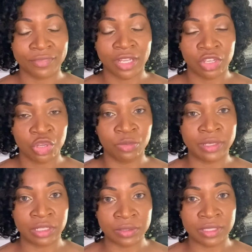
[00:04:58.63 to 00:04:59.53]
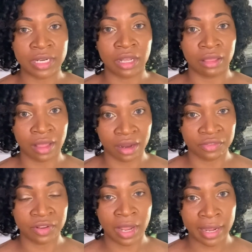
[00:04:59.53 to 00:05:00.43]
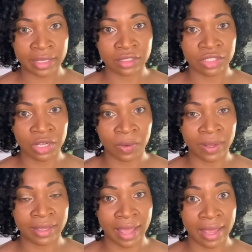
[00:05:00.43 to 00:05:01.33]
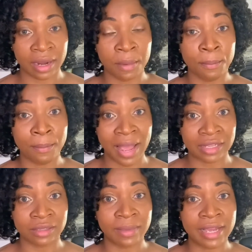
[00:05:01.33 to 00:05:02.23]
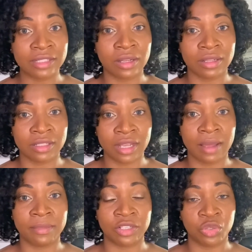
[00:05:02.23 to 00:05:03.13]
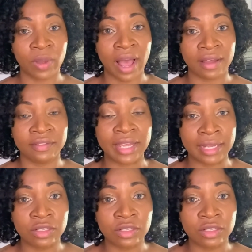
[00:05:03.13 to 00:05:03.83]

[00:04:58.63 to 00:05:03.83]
you'll be losing a lot of clients. So again, maximize on the time that you have in